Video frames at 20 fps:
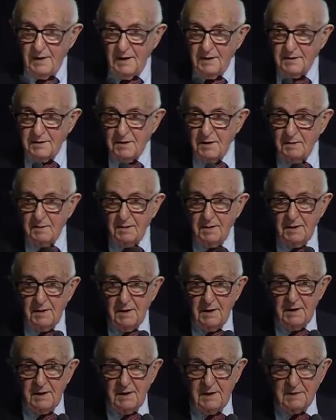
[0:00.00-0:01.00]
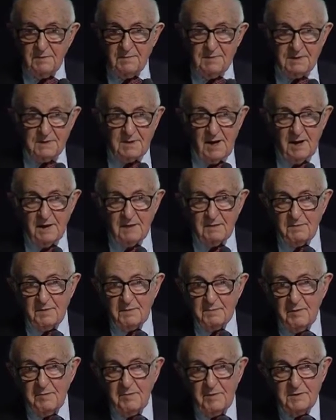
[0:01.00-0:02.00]
So let me start,
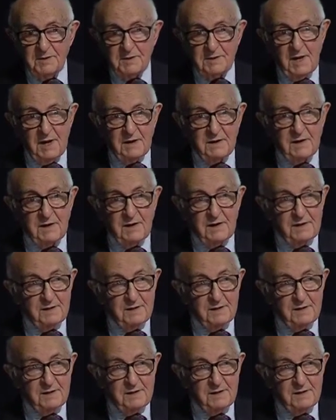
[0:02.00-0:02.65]
but before starting,